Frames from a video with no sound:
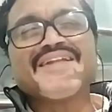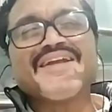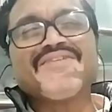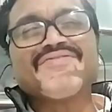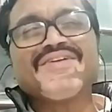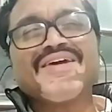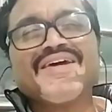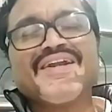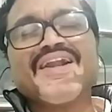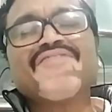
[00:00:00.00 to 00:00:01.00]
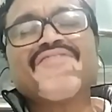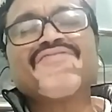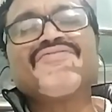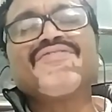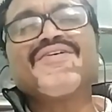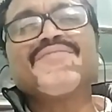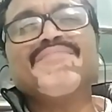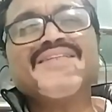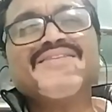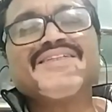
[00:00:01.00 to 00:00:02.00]
love. Love
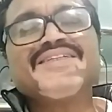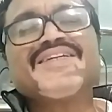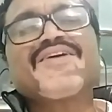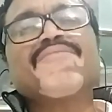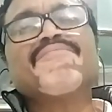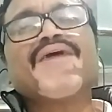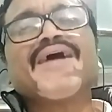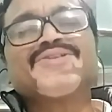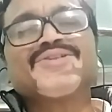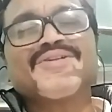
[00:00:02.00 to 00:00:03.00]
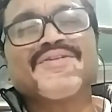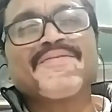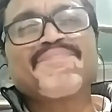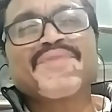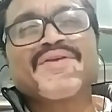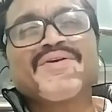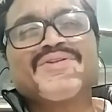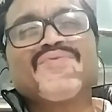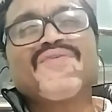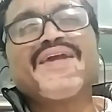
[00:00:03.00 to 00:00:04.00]
means it's a compassion.
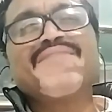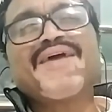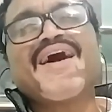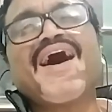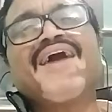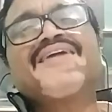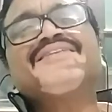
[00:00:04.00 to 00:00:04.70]
So when my heart